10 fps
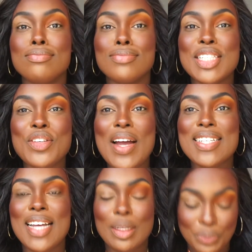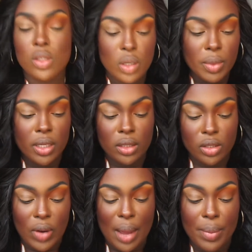Scratch that. So I'm going to just
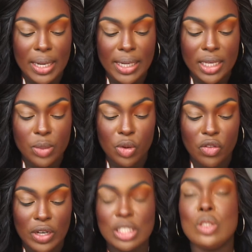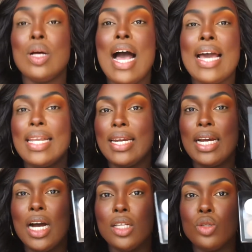grab my NYX Professional Highlight and
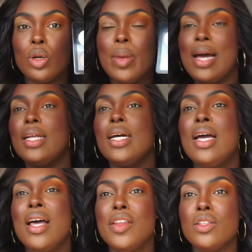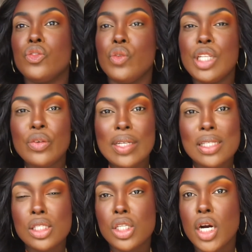Contour palette. There's a really
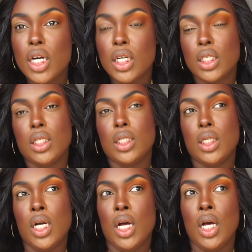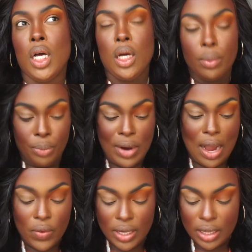dark
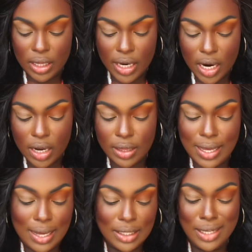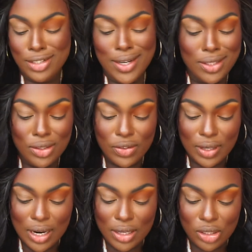brown in there that I tried to use for
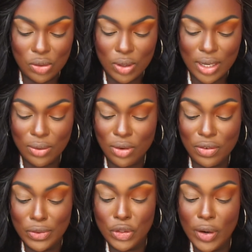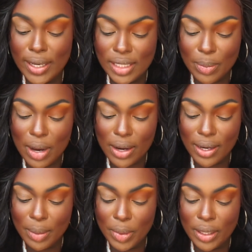contour. I don't know if I was crazy about
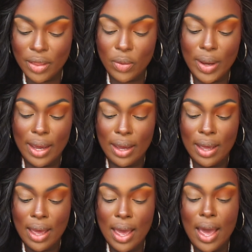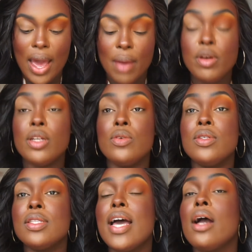it, but either way, I'm going to
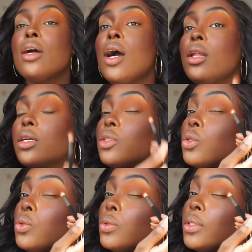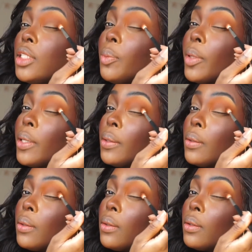use that color to deepen
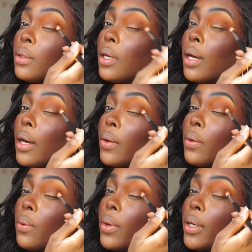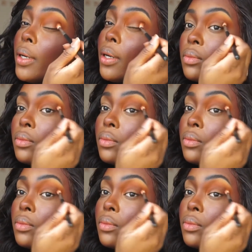the outer corner.